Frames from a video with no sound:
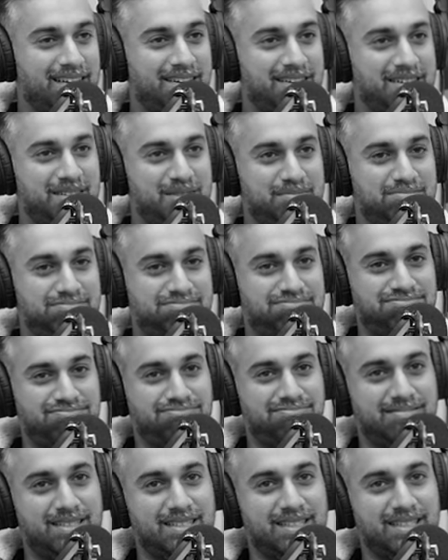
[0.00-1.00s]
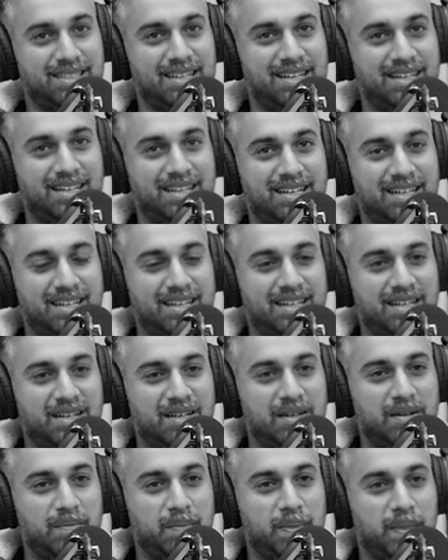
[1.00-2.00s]
I've
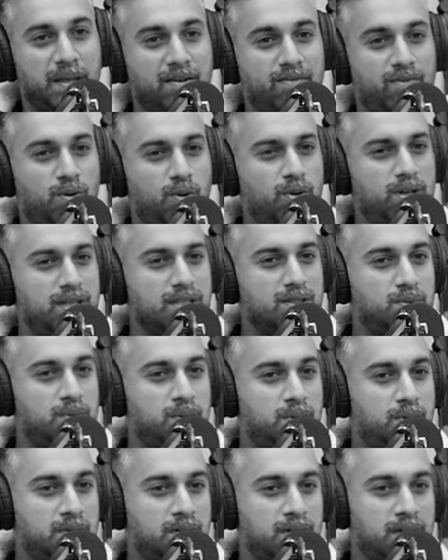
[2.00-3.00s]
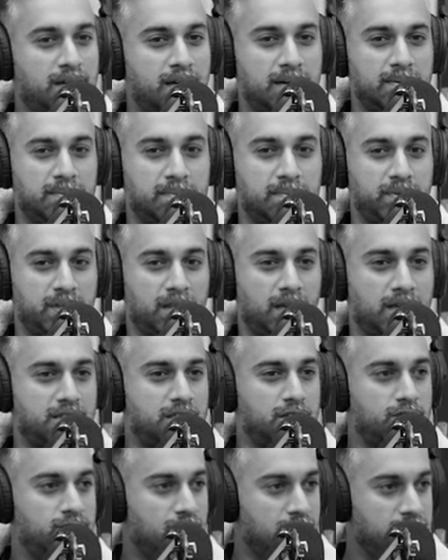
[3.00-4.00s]
always worn
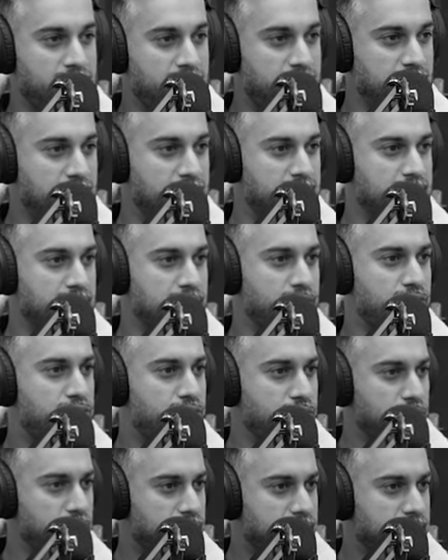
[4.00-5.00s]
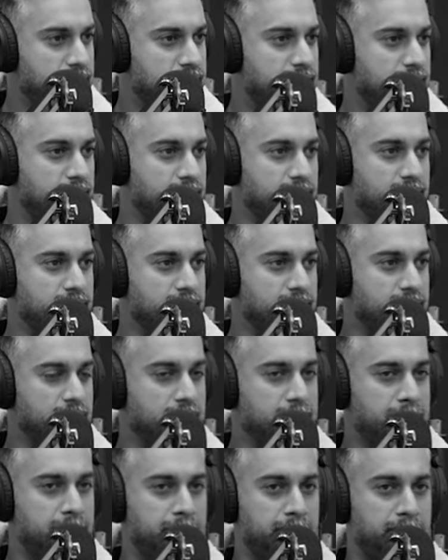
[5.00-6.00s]
like sherwanis and suits and stuff,
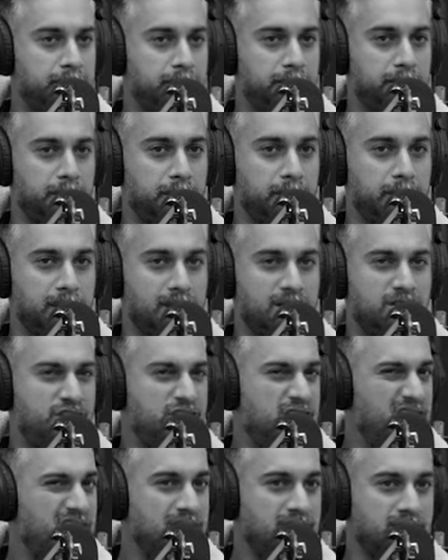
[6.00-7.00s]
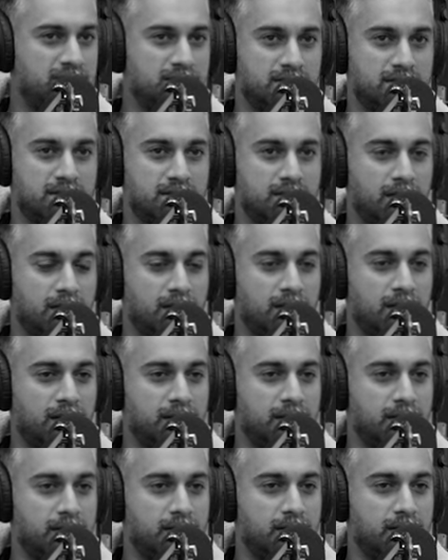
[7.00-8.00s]
jeans.
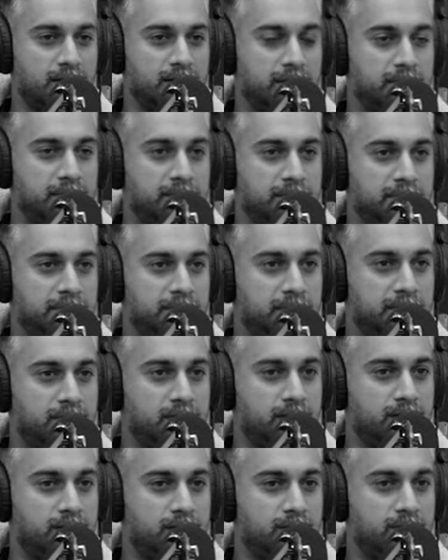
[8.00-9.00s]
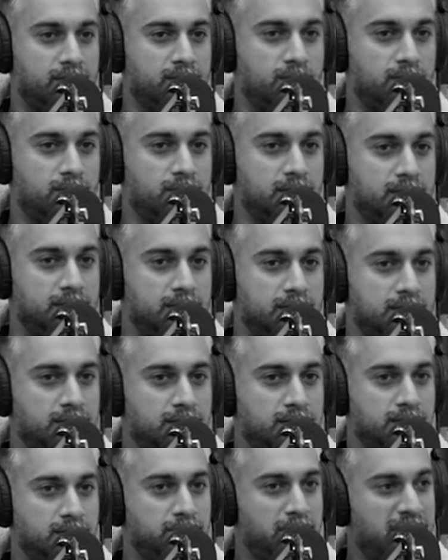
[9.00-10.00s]
I've
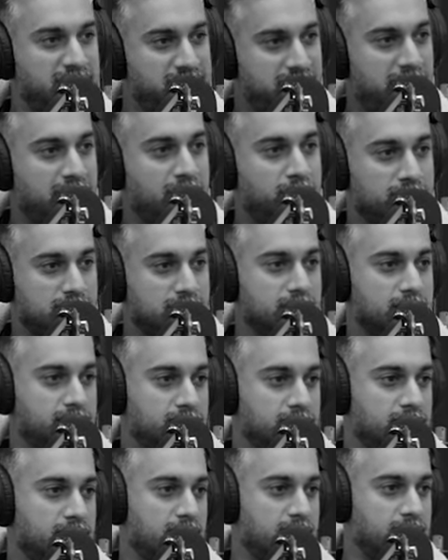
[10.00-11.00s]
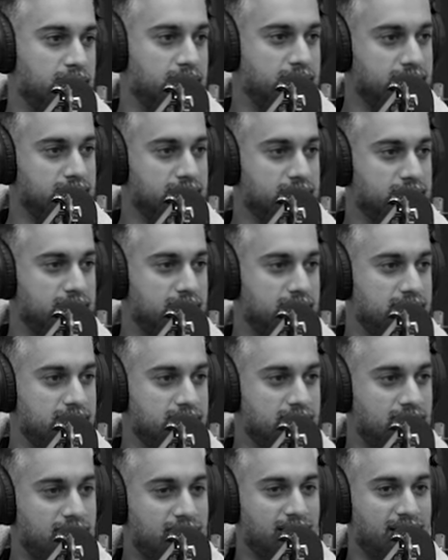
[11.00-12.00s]
always maintained myself in that
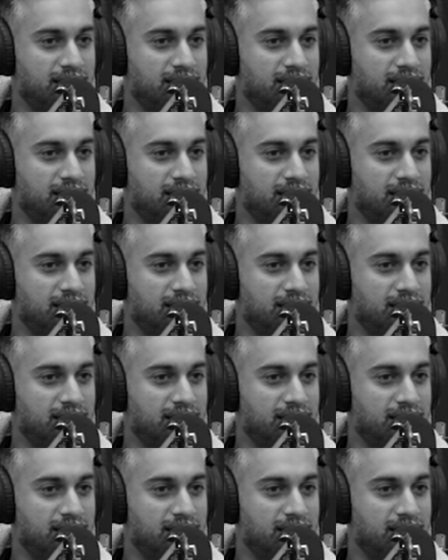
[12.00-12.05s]
sense.